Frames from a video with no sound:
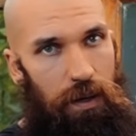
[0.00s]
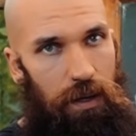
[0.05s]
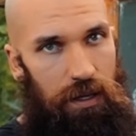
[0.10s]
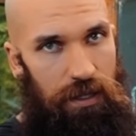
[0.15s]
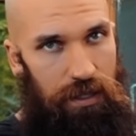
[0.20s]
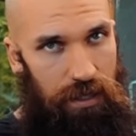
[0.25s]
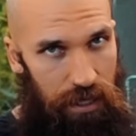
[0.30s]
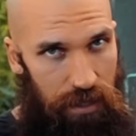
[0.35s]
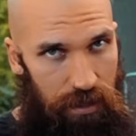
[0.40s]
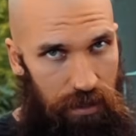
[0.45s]

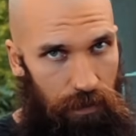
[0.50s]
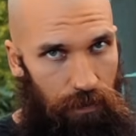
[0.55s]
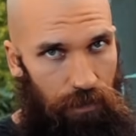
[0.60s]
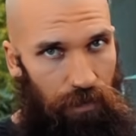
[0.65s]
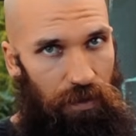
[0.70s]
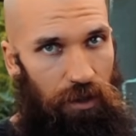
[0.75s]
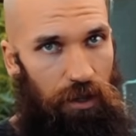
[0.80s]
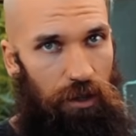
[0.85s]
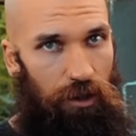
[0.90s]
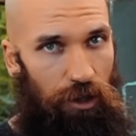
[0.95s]

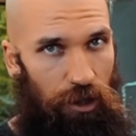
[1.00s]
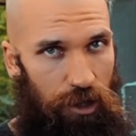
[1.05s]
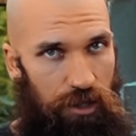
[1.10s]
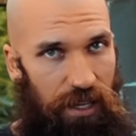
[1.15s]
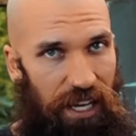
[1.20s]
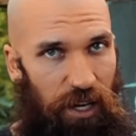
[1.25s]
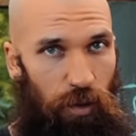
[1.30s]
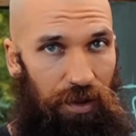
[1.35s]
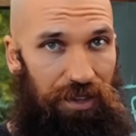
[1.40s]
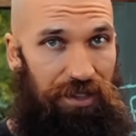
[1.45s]
system looks
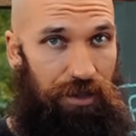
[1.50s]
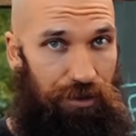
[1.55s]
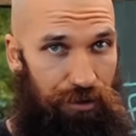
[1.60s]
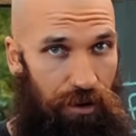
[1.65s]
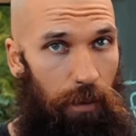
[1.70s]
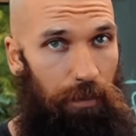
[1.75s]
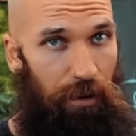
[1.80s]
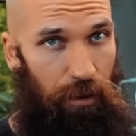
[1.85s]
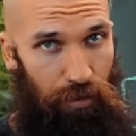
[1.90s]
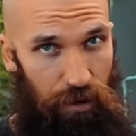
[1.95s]
like with
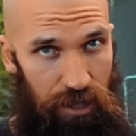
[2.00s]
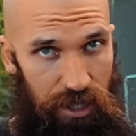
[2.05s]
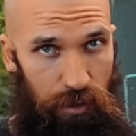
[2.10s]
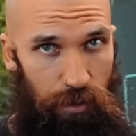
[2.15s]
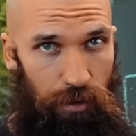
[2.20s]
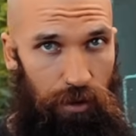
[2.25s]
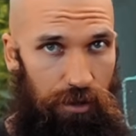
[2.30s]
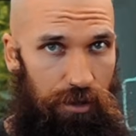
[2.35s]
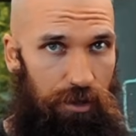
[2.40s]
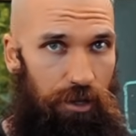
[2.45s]
syntropic
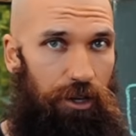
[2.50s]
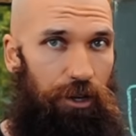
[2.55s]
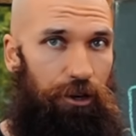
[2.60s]
principles.